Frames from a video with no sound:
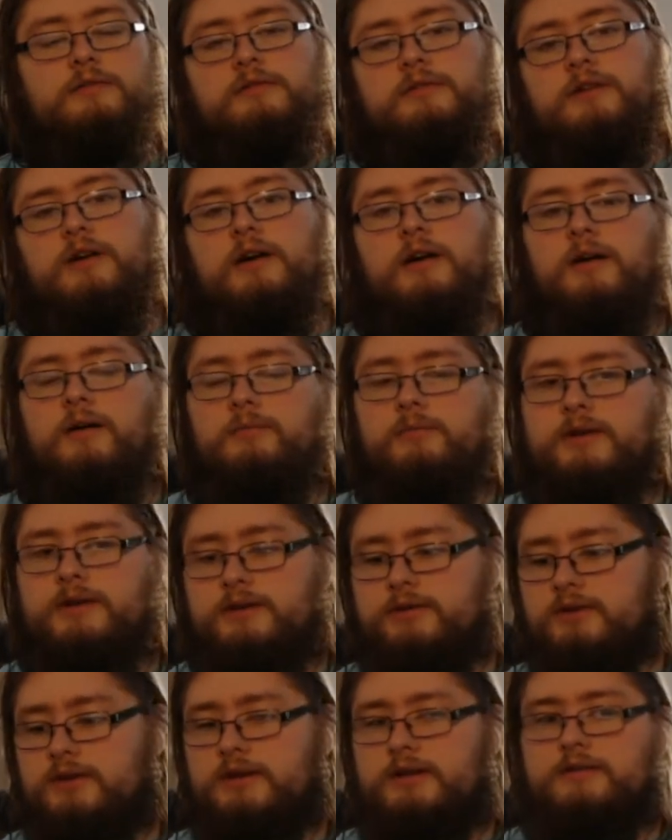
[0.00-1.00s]
and
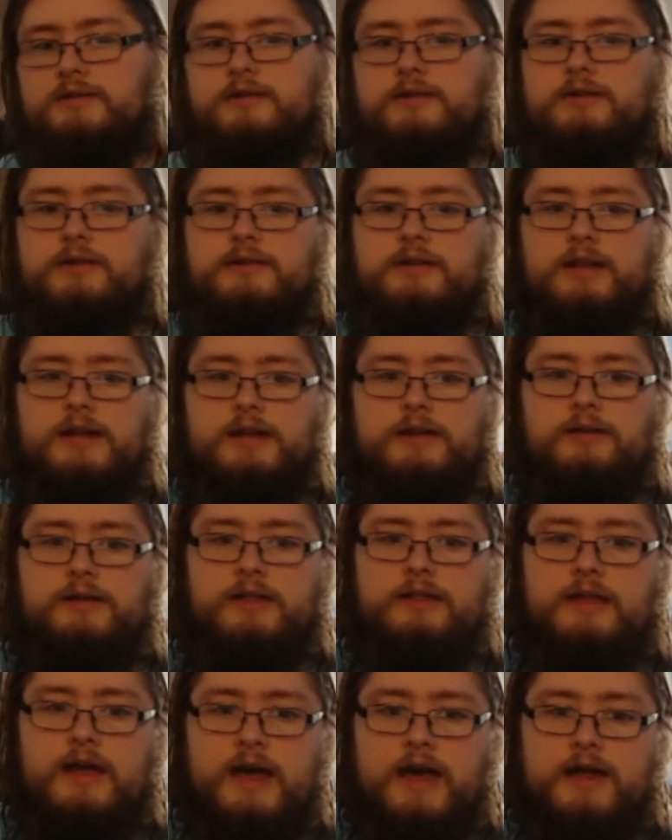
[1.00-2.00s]
you can either go
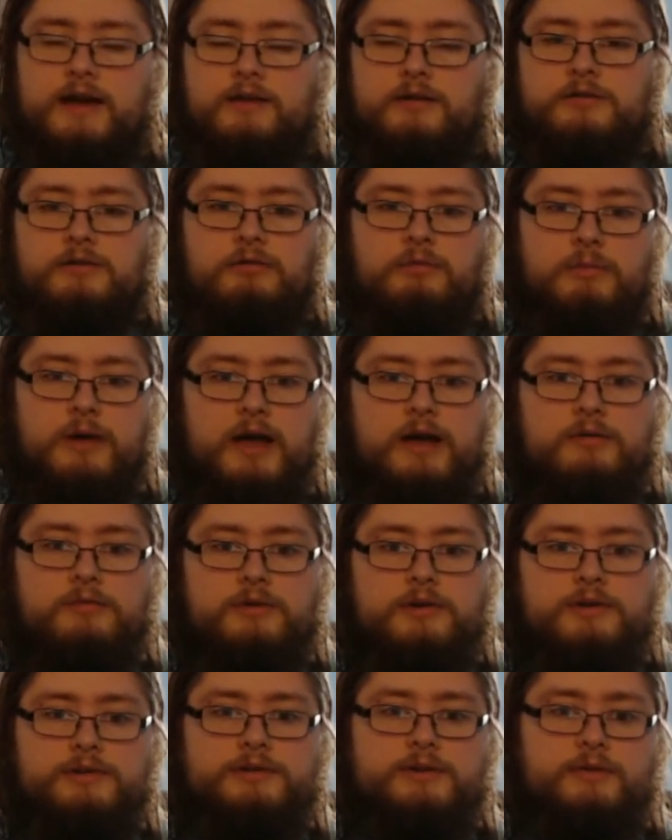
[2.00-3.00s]
like that and throw it
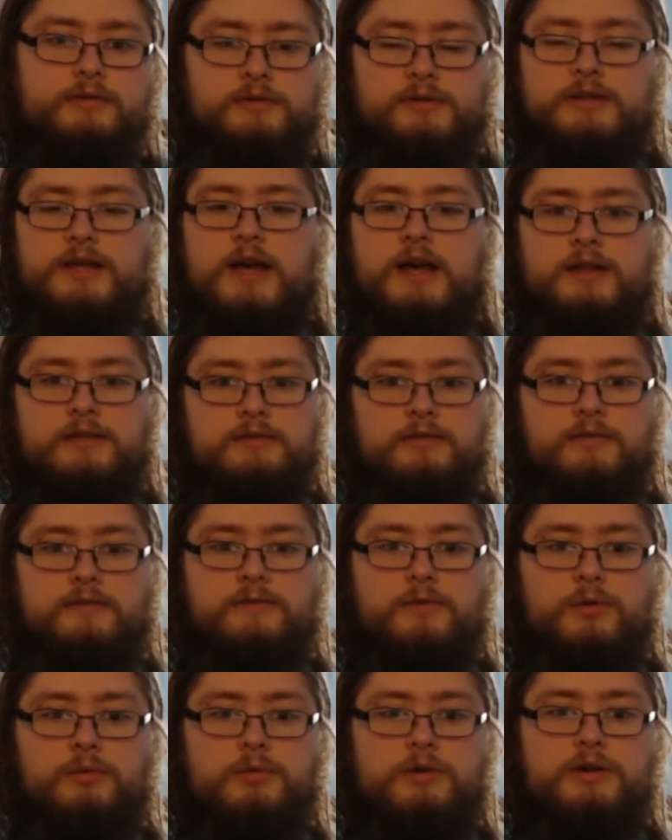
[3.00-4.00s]
backwards, or go like that, throw it
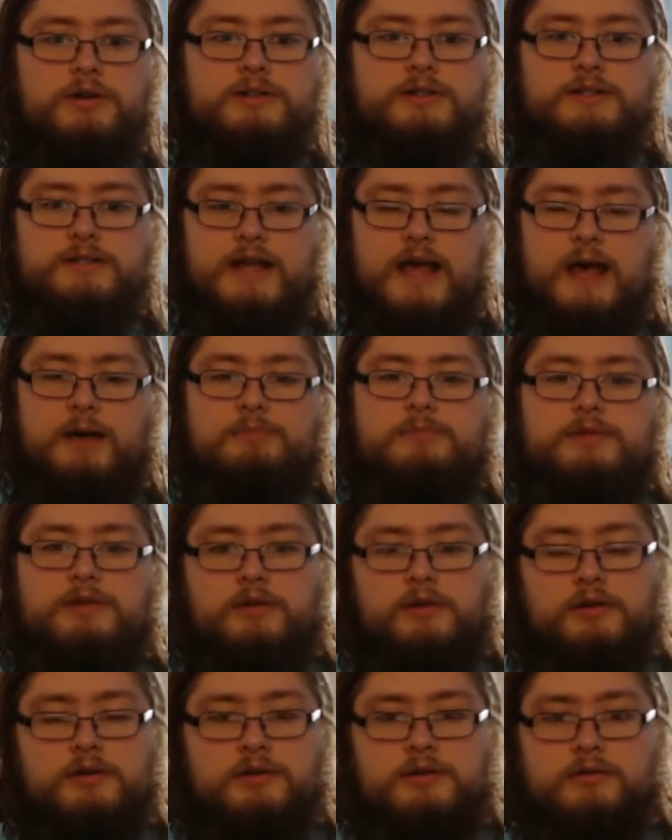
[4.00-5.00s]
forwards, tap
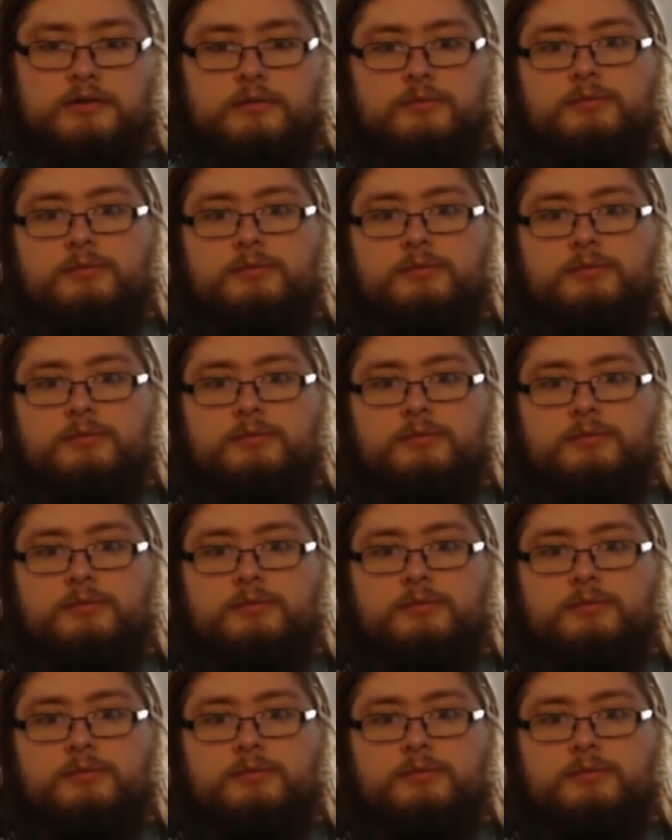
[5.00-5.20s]
to do